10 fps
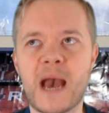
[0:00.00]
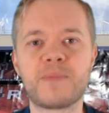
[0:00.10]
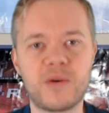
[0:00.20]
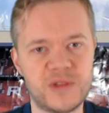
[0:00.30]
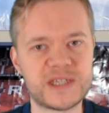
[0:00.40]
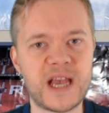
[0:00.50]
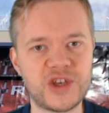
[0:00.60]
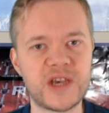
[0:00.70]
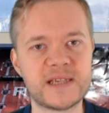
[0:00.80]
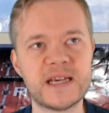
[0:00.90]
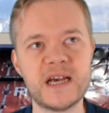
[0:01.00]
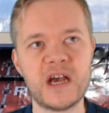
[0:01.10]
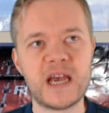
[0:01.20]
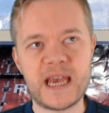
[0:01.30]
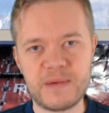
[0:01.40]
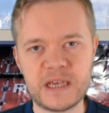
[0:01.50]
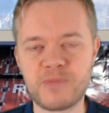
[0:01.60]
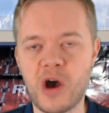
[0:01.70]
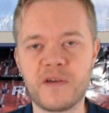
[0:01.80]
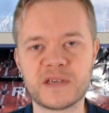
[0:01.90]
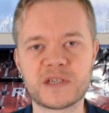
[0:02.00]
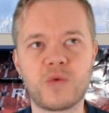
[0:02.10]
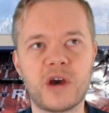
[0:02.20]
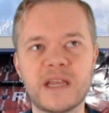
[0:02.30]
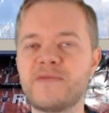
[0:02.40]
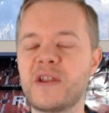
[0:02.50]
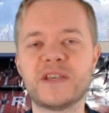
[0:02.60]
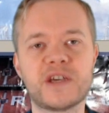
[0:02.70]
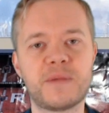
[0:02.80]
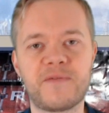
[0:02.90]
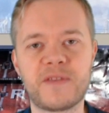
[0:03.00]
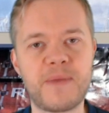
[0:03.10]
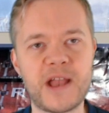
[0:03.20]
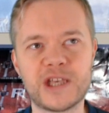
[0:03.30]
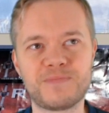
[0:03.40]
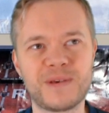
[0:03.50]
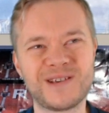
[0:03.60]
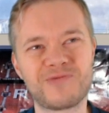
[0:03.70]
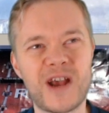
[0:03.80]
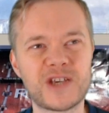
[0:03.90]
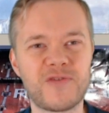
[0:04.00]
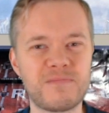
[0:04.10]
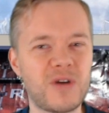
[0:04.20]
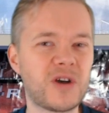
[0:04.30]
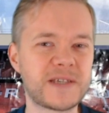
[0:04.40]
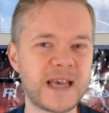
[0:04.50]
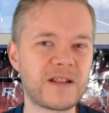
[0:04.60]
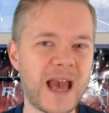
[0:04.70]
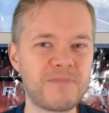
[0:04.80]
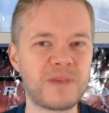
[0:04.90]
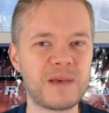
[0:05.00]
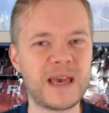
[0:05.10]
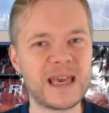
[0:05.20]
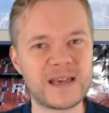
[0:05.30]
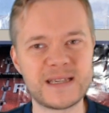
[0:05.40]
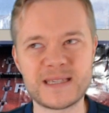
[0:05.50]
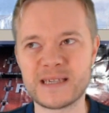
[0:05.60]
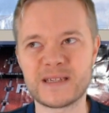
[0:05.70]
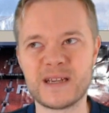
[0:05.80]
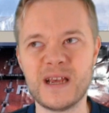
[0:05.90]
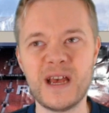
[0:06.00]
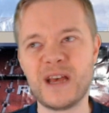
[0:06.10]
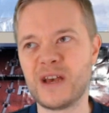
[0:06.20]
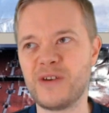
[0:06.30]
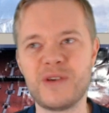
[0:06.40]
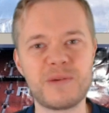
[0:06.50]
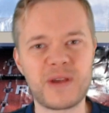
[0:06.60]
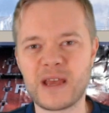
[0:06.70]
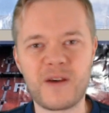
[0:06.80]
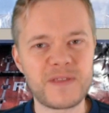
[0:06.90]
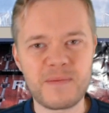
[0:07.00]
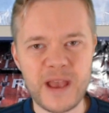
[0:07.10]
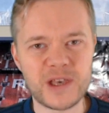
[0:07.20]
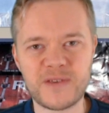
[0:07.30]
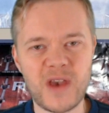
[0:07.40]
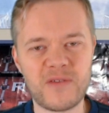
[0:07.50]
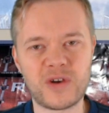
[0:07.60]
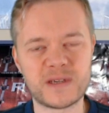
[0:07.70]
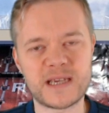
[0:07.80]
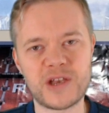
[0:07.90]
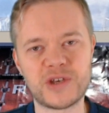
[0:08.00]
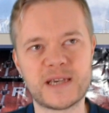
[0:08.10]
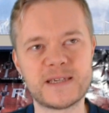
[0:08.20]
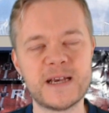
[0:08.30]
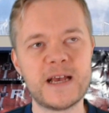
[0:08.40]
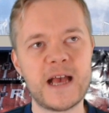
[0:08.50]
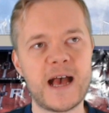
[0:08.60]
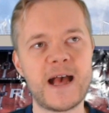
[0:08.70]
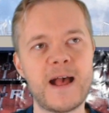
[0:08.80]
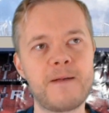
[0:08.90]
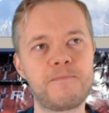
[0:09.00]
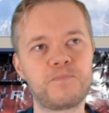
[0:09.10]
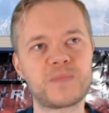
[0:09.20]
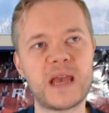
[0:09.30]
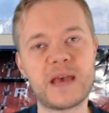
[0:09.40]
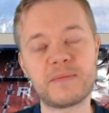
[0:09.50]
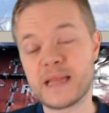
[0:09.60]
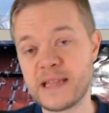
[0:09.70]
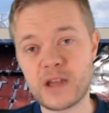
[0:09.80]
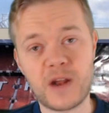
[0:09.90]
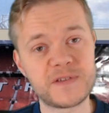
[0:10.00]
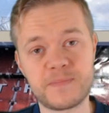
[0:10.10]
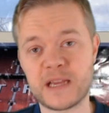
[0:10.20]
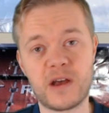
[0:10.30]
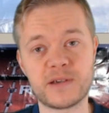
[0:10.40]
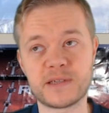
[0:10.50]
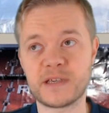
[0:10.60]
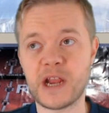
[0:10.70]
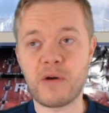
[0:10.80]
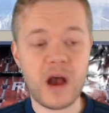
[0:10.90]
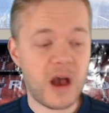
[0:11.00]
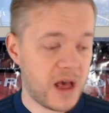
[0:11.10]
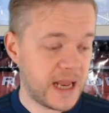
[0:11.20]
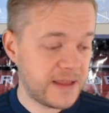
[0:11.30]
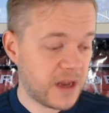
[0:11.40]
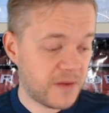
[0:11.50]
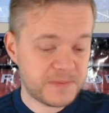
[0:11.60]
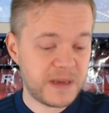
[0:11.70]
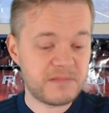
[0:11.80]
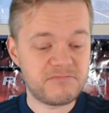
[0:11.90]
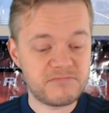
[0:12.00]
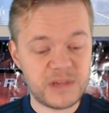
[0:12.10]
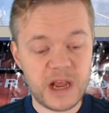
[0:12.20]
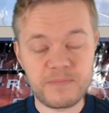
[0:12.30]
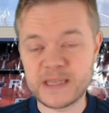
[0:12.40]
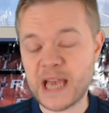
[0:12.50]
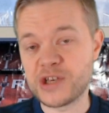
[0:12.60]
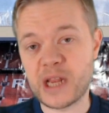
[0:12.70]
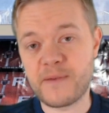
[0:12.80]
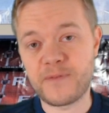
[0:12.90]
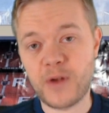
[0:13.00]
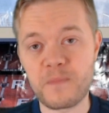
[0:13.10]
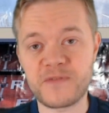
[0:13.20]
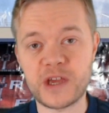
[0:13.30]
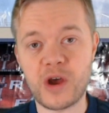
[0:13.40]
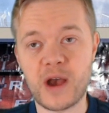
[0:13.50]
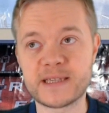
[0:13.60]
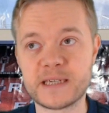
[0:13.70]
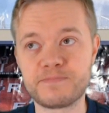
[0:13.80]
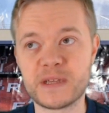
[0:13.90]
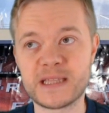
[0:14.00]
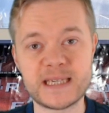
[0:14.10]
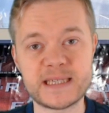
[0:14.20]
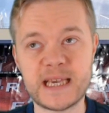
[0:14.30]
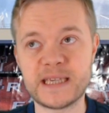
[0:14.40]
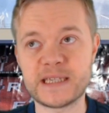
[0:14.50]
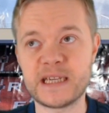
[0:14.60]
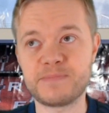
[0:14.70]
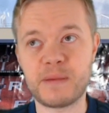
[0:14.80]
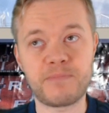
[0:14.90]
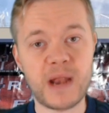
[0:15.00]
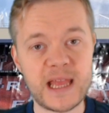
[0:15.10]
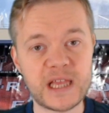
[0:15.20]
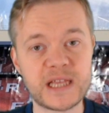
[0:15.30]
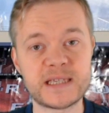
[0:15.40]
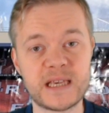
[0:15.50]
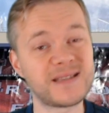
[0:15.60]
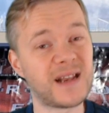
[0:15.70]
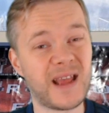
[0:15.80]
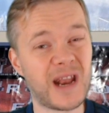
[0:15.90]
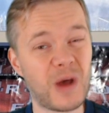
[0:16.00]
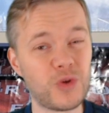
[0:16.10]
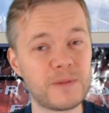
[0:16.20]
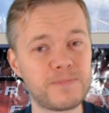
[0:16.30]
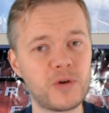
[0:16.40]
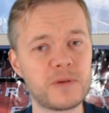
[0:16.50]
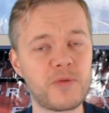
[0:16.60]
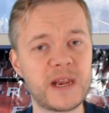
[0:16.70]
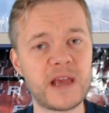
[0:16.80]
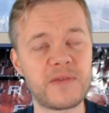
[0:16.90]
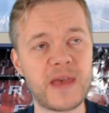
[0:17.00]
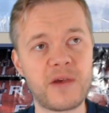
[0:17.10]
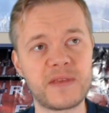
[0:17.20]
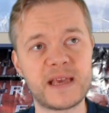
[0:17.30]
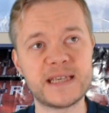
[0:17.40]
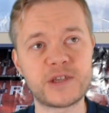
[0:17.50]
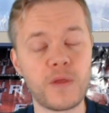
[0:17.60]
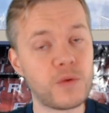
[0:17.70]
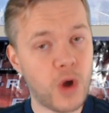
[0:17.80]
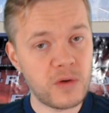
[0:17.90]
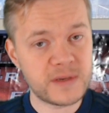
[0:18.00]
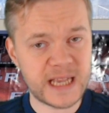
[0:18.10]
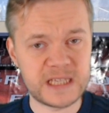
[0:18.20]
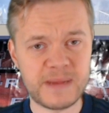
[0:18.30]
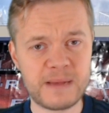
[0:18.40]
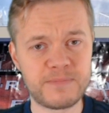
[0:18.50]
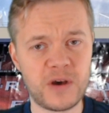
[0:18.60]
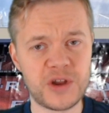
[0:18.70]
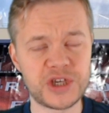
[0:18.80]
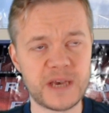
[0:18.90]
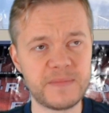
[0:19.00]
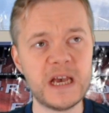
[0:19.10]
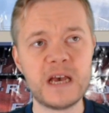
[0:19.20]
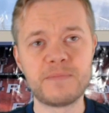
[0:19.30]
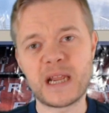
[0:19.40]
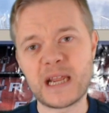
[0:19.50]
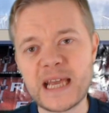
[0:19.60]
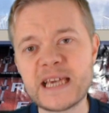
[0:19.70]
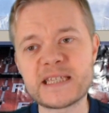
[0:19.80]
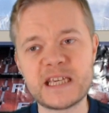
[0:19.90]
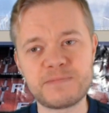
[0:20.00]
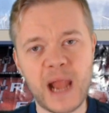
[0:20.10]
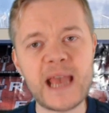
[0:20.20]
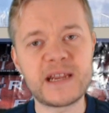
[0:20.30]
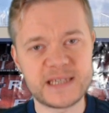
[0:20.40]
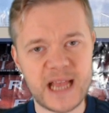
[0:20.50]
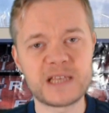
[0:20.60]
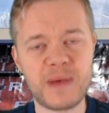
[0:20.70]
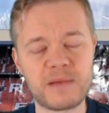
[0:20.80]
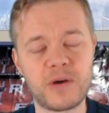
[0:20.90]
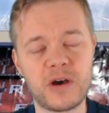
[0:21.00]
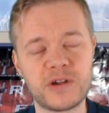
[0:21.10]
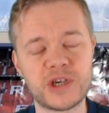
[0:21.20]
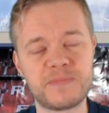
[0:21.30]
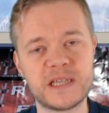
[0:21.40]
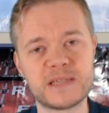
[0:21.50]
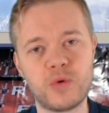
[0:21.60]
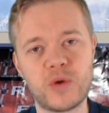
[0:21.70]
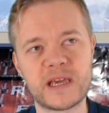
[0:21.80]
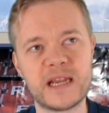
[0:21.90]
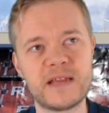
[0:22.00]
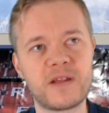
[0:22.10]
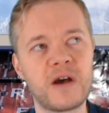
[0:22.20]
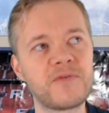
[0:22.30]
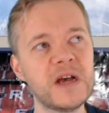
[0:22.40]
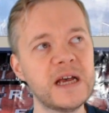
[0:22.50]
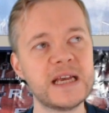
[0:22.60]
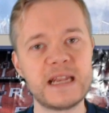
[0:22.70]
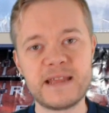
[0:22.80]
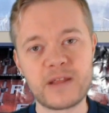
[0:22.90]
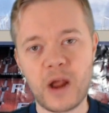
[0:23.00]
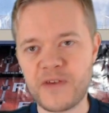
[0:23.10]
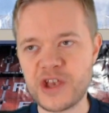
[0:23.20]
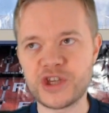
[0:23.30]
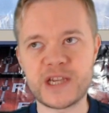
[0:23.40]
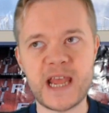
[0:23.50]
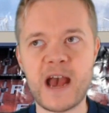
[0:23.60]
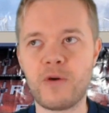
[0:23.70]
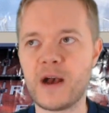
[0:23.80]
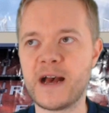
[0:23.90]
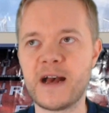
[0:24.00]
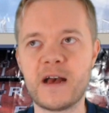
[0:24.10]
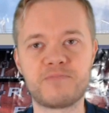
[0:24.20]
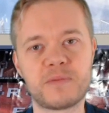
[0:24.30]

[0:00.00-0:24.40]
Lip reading: happier with Sanchez as part of the squad, even if he's coming off the bench, because Rashford and Martial can be a bit inconsistent. Who are you bringing off the bench if you haven't got Sanchez? Lindelof's a big loss. Lindelof's been, potentially a flop for United, but this season he's been played consistently, and I would applaud Mourinho there. I think he's got the wrong centre-back partnership, but at least he's played a centre-back partnership in Smalling and Lindelof. Lindelof injured now,